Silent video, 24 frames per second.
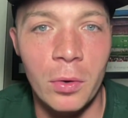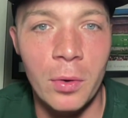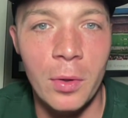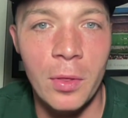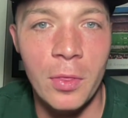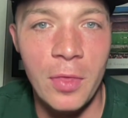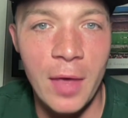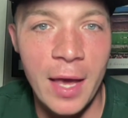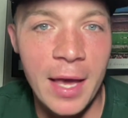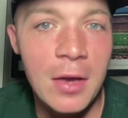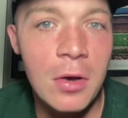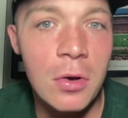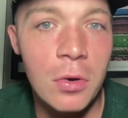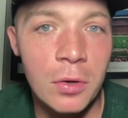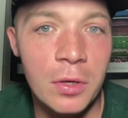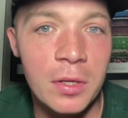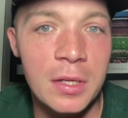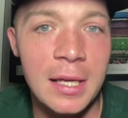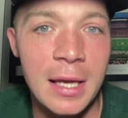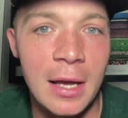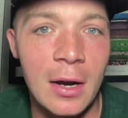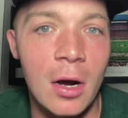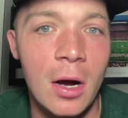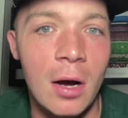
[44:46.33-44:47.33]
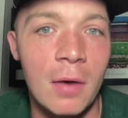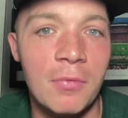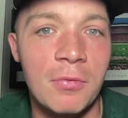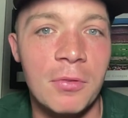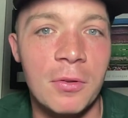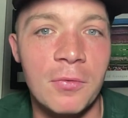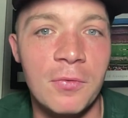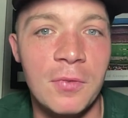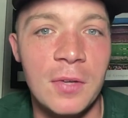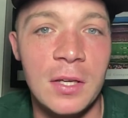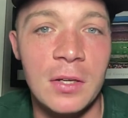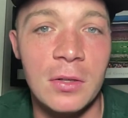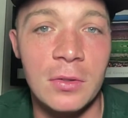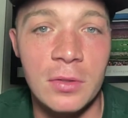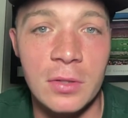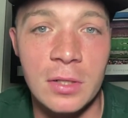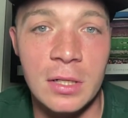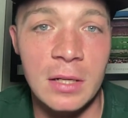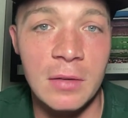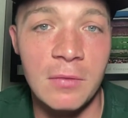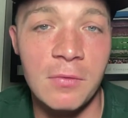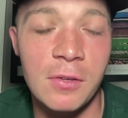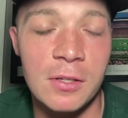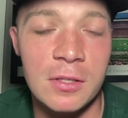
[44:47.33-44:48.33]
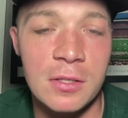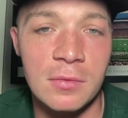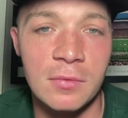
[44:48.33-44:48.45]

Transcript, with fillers: they couldn't get off the field, and the defensive